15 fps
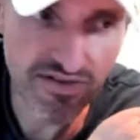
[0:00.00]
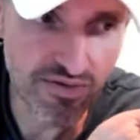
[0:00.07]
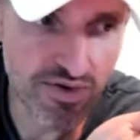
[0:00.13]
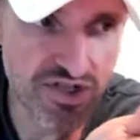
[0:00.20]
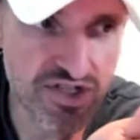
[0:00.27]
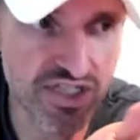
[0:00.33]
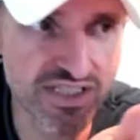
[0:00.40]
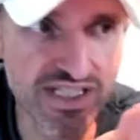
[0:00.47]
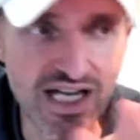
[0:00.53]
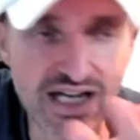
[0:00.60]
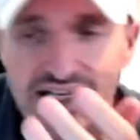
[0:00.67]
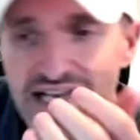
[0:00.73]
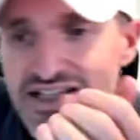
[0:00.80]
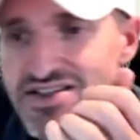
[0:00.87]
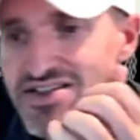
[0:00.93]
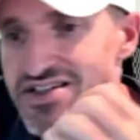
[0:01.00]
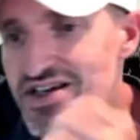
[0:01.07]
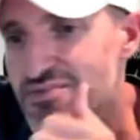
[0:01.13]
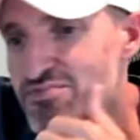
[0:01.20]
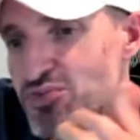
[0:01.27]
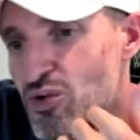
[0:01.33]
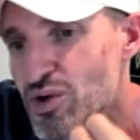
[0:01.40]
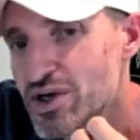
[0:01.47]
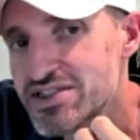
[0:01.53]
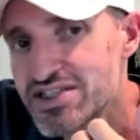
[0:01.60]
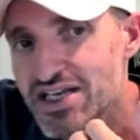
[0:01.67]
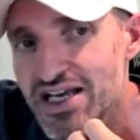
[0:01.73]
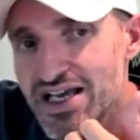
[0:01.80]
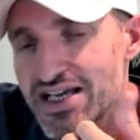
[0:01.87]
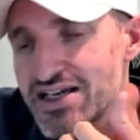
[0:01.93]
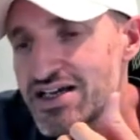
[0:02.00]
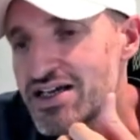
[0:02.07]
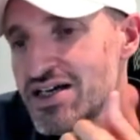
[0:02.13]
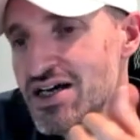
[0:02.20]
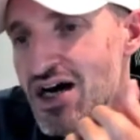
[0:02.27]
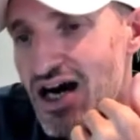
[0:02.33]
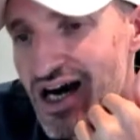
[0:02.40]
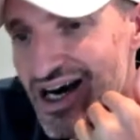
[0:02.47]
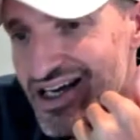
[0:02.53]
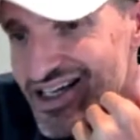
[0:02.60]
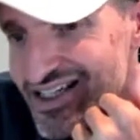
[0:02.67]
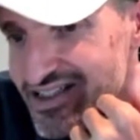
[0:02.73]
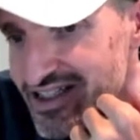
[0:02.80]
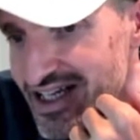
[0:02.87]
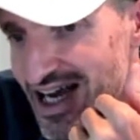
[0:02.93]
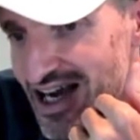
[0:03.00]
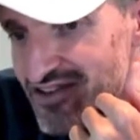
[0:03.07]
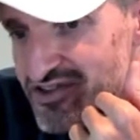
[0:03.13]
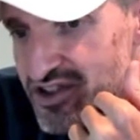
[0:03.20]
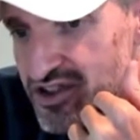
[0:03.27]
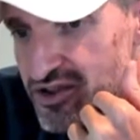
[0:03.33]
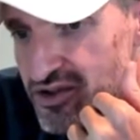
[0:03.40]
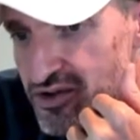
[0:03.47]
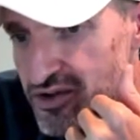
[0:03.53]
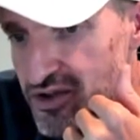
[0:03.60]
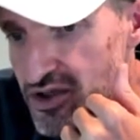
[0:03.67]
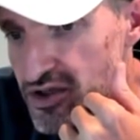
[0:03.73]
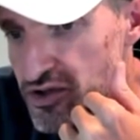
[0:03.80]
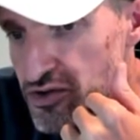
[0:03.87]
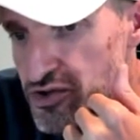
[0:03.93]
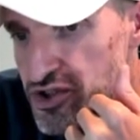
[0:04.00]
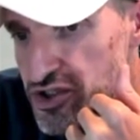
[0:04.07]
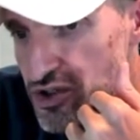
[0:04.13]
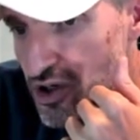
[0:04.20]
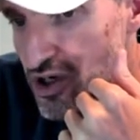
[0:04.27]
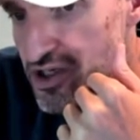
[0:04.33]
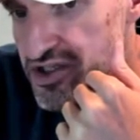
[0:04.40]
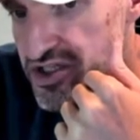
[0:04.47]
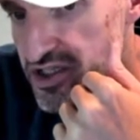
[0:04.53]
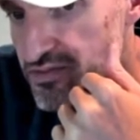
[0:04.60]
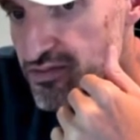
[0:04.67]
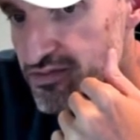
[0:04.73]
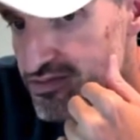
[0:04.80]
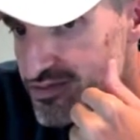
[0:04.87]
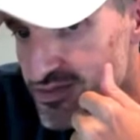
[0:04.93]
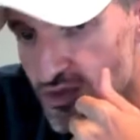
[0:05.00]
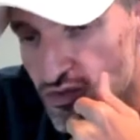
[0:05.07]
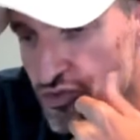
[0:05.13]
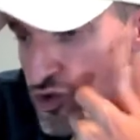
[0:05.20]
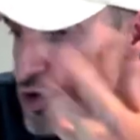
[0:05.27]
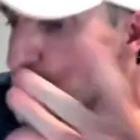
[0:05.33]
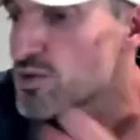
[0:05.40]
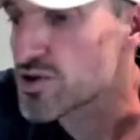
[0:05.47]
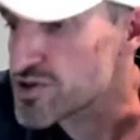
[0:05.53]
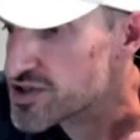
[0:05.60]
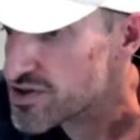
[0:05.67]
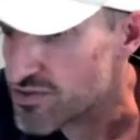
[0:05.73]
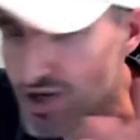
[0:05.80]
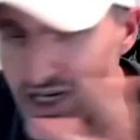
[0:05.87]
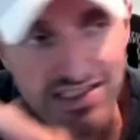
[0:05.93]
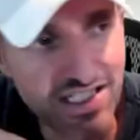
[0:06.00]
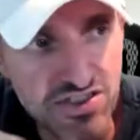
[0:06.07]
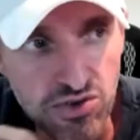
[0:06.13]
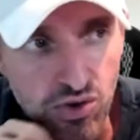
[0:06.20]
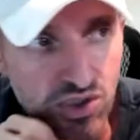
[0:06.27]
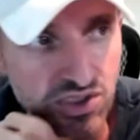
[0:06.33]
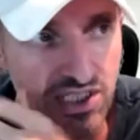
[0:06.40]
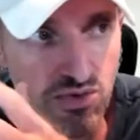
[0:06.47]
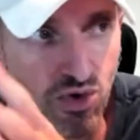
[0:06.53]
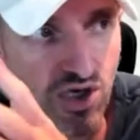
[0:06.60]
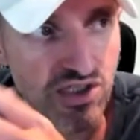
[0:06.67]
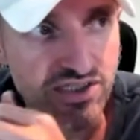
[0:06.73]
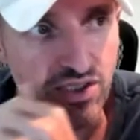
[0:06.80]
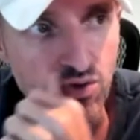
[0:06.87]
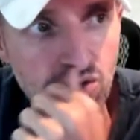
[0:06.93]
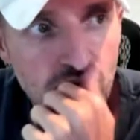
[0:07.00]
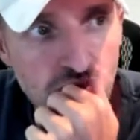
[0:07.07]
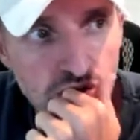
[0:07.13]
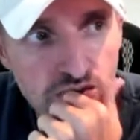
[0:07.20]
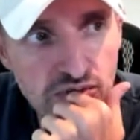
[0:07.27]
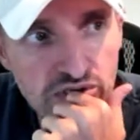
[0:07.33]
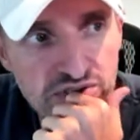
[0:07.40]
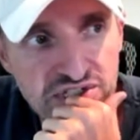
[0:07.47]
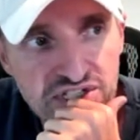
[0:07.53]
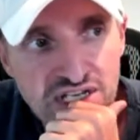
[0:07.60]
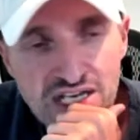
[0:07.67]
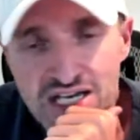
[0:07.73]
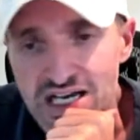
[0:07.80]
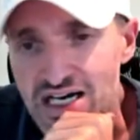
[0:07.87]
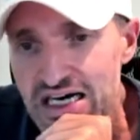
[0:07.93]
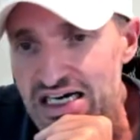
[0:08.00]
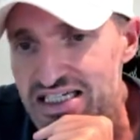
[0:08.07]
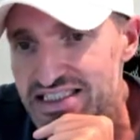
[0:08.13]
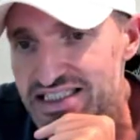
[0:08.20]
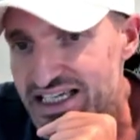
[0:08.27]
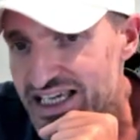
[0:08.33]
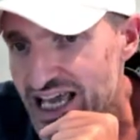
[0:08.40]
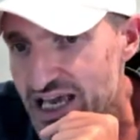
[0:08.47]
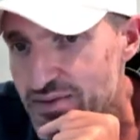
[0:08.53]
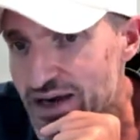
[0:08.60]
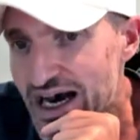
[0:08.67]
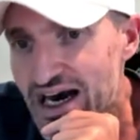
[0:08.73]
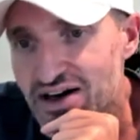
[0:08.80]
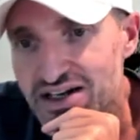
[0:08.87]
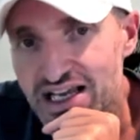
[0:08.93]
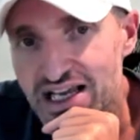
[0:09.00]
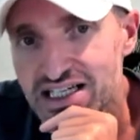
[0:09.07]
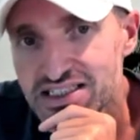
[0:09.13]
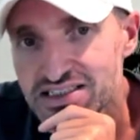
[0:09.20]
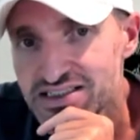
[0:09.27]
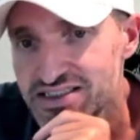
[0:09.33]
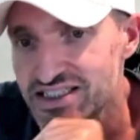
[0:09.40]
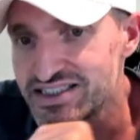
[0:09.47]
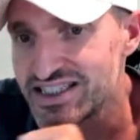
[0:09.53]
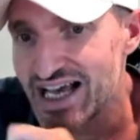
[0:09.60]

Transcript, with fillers: government shutdown? And some point today uh, in the afternoon, you saw some rumors, right? That's all they were. There were rumors uh, that came out, and the